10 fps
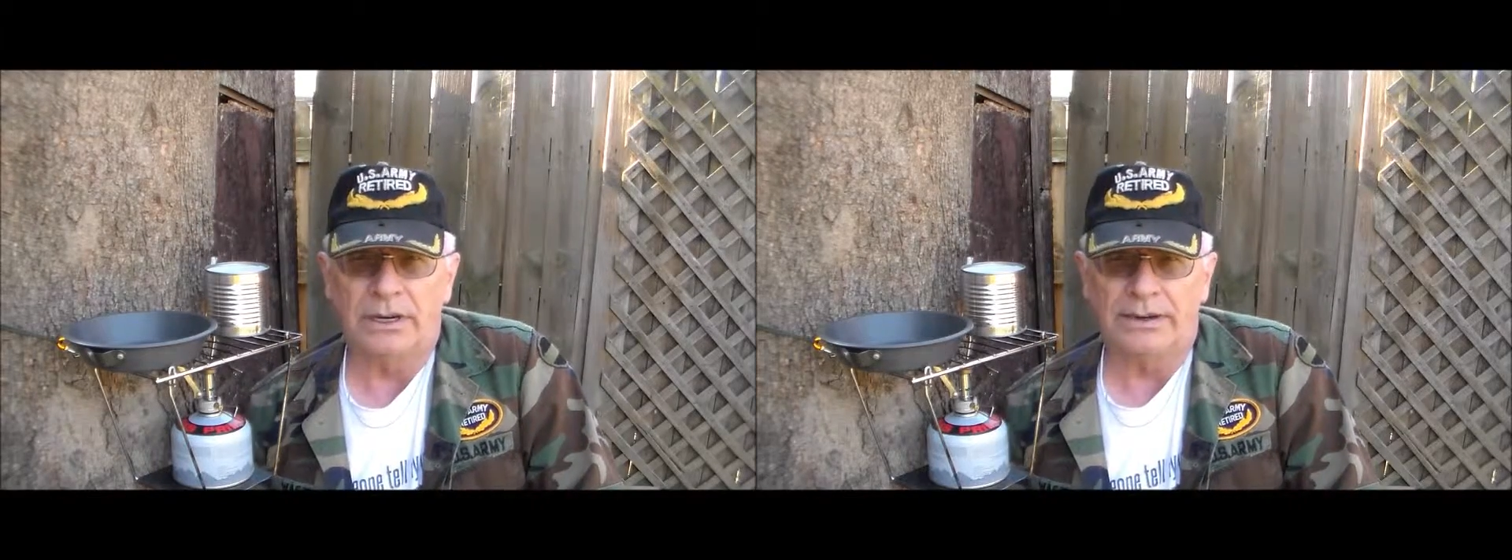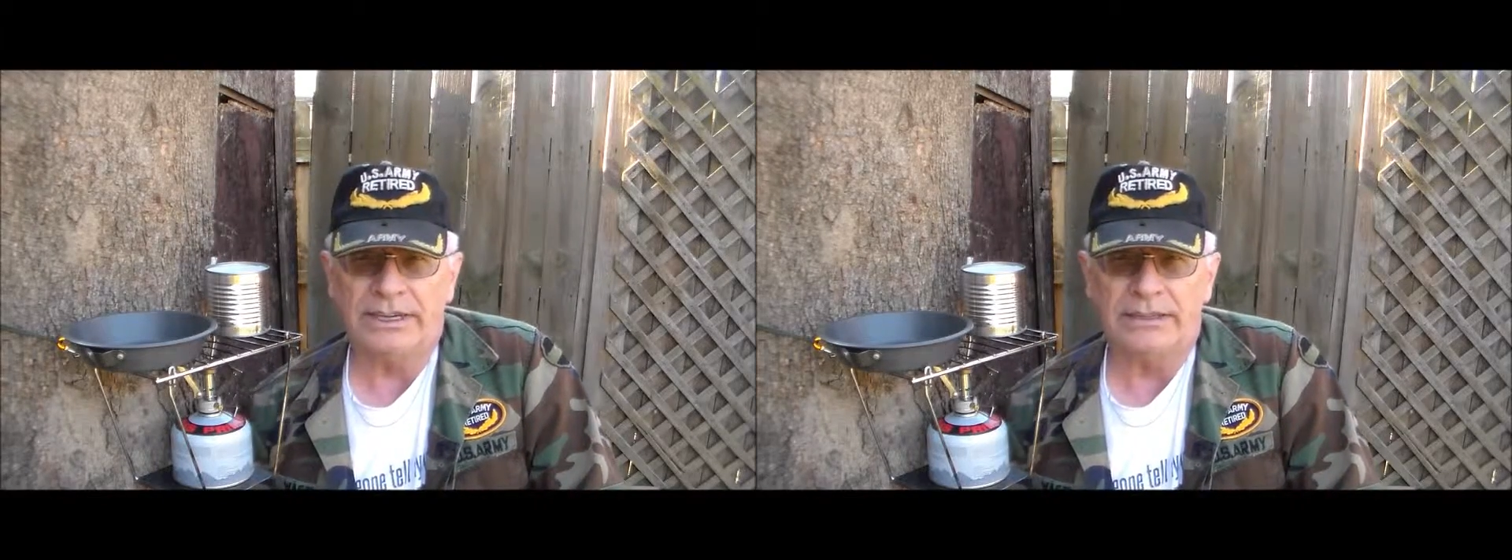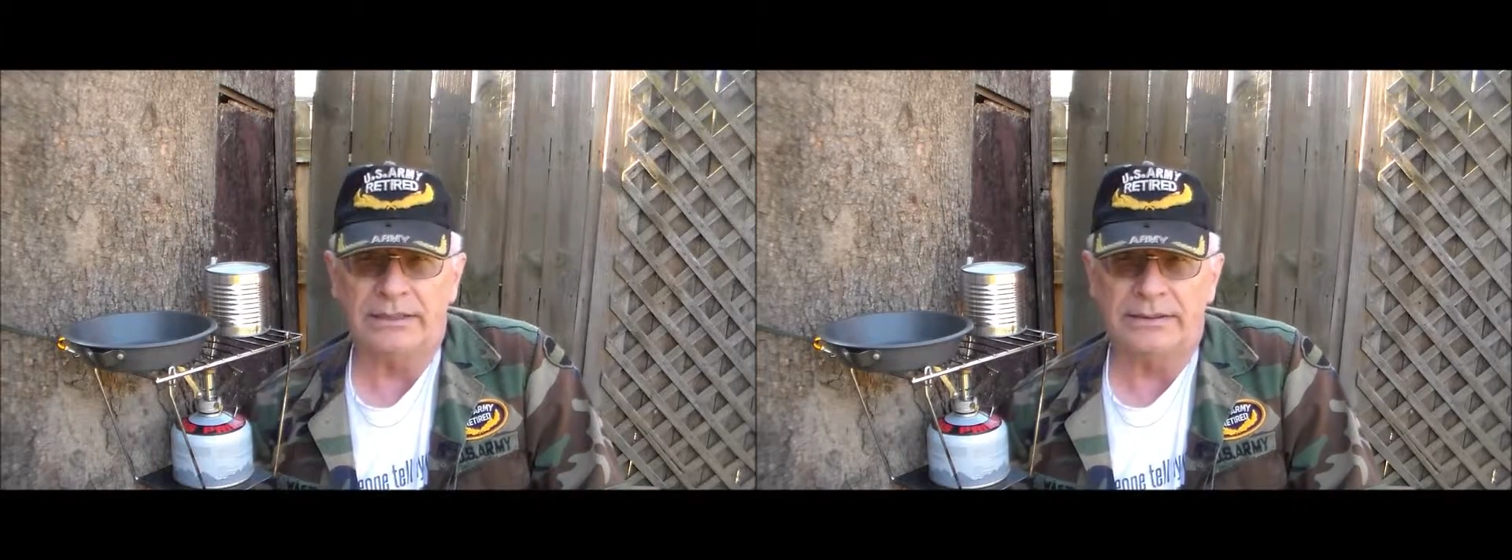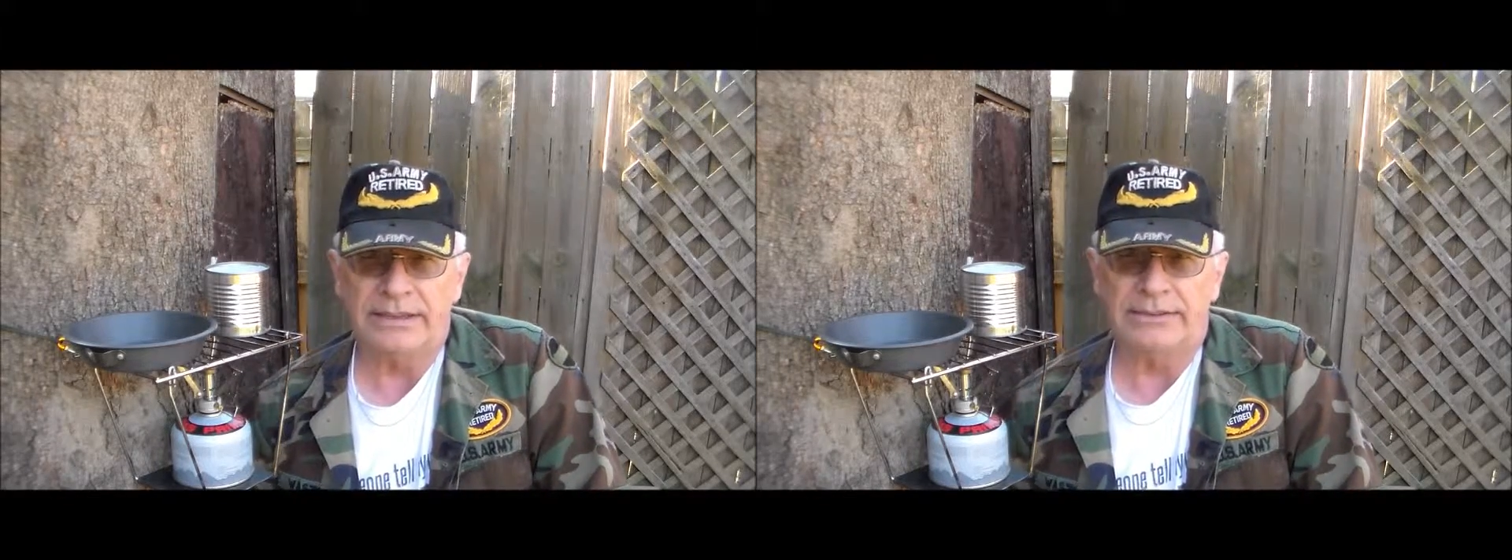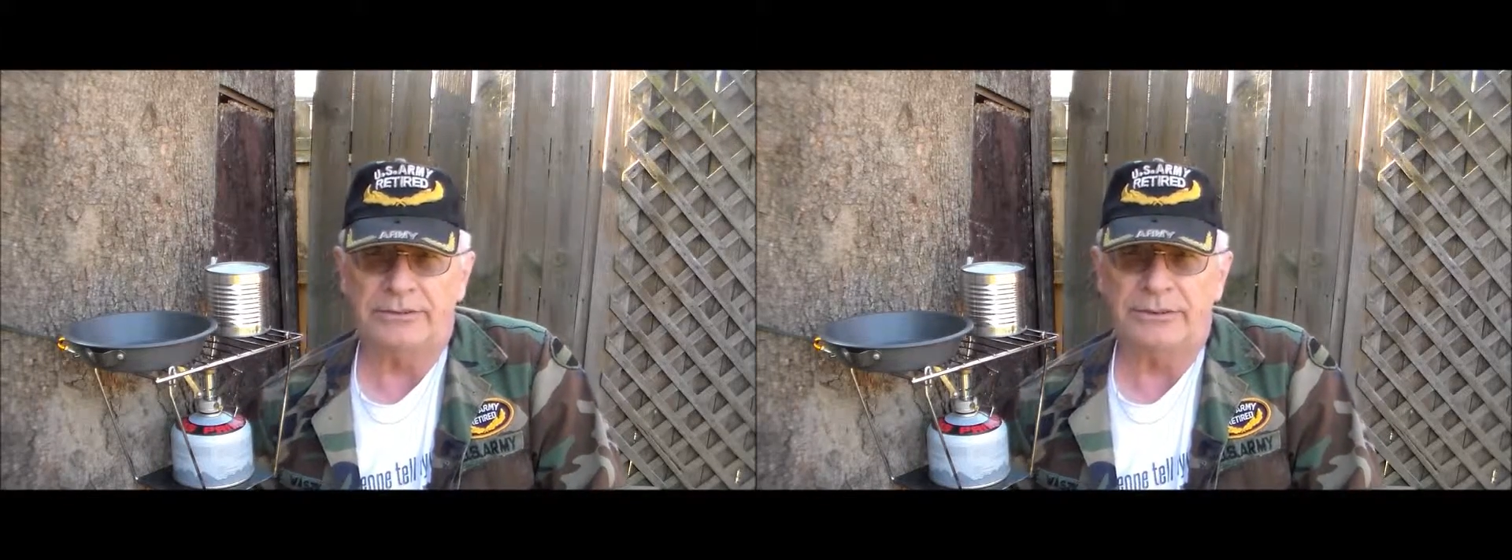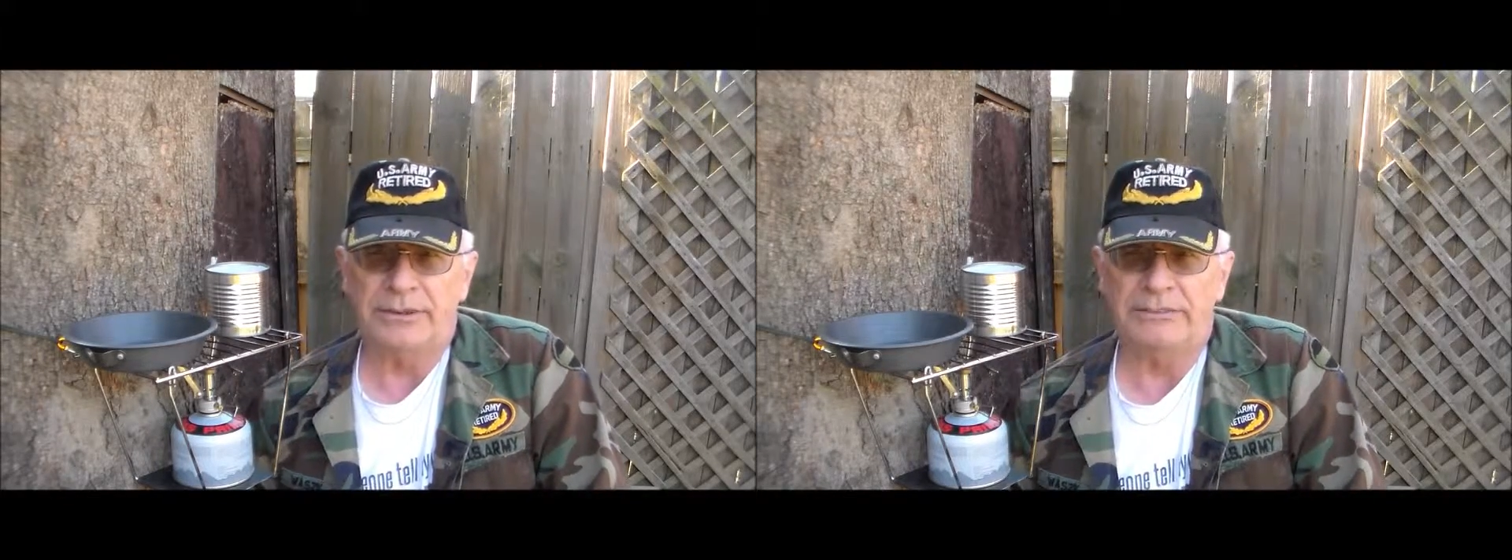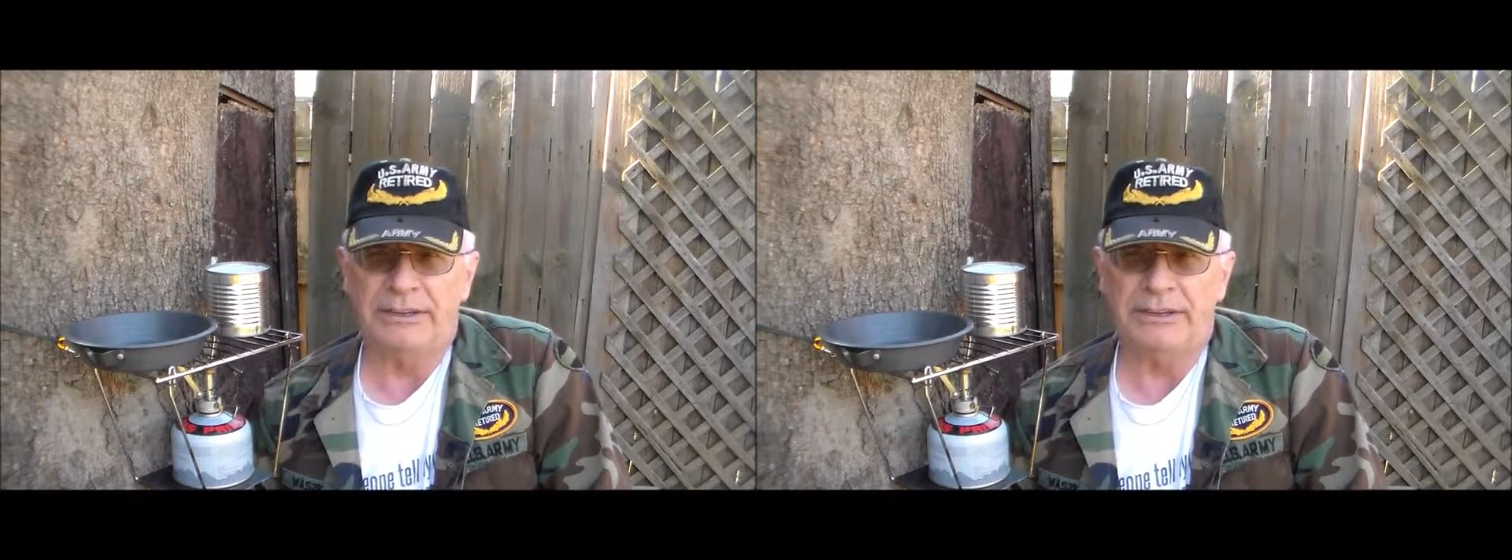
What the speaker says: All right, that's it for my